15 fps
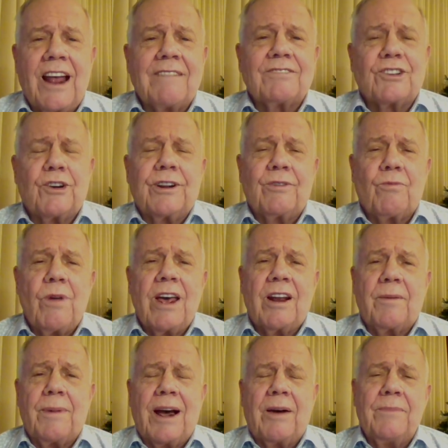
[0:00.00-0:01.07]
I've certainly read
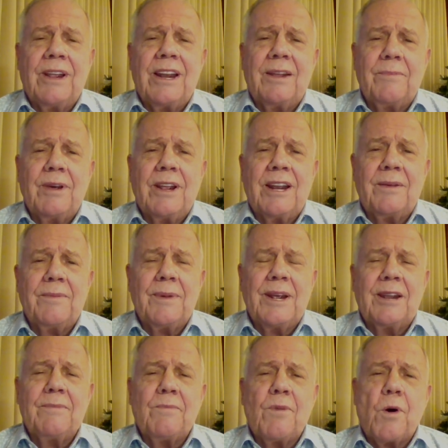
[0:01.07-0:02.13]
about many, many,
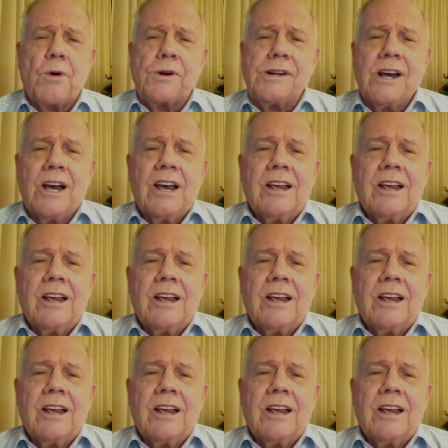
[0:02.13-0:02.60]
many more.